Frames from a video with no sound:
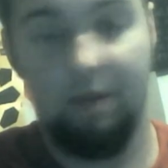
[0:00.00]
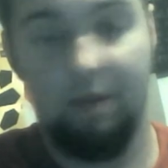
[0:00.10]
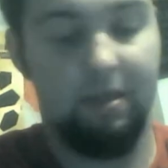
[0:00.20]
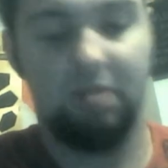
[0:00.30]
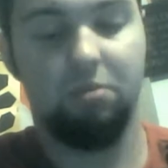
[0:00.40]

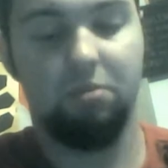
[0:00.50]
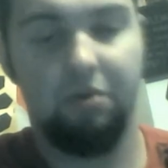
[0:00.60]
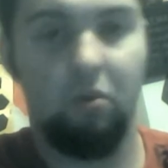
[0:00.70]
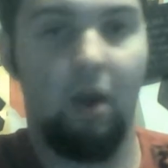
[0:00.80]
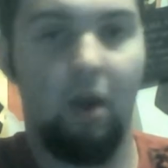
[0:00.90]
I mean, that's
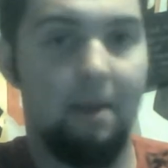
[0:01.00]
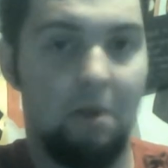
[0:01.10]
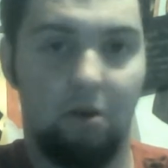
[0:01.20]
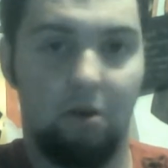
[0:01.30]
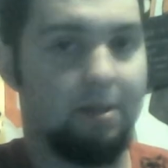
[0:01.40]
really why
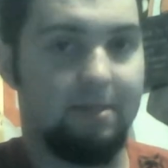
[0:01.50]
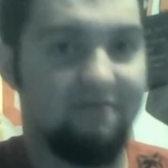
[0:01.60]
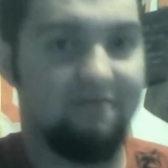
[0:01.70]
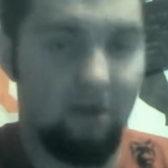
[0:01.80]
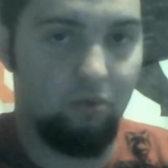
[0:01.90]
America
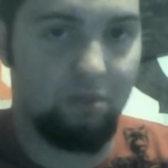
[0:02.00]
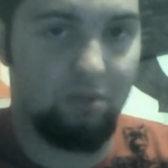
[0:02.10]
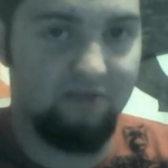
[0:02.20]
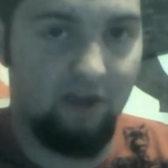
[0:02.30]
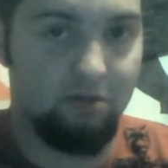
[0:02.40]

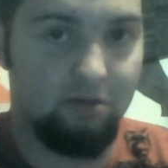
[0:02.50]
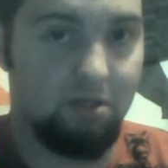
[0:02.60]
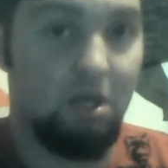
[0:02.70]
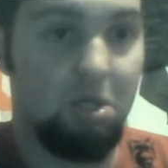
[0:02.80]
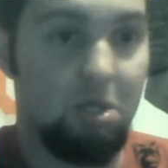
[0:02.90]
was
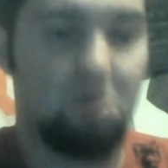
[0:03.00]
founded,